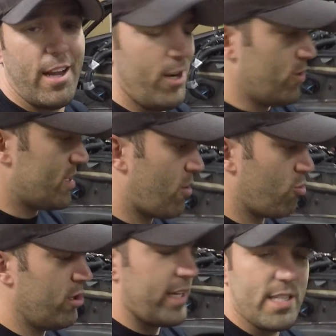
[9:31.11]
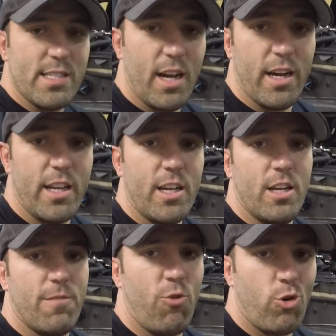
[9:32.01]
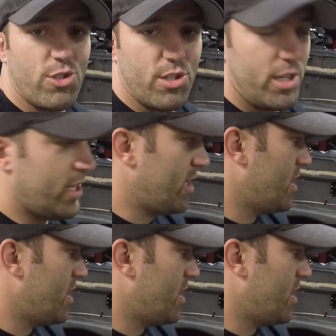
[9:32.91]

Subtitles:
I know it's not really exciting, unfortunately.